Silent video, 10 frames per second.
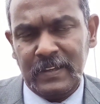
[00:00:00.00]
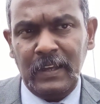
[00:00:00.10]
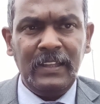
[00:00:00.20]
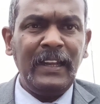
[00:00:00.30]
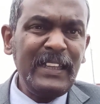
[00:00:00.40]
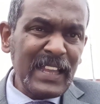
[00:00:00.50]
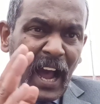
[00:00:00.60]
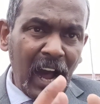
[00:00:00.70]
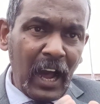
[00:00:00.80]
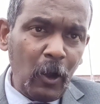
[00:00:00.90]
That is
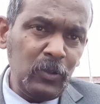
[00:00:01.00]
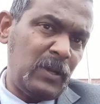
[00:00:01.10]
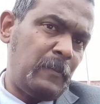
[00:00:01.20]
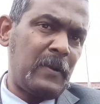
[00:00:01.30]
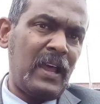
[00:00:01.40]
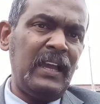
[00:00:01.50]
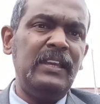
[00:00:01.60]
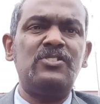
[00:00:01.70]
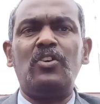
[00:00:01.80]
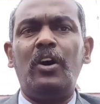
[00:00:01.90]
how the
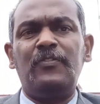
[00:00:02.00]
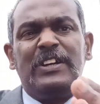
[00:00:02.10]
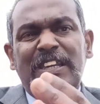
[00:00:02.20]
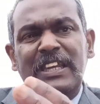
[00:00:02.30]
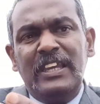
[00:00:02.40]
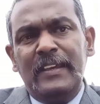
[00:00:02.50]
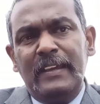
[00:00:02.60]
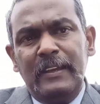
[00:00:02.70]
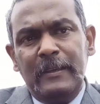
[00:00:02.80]
price of tea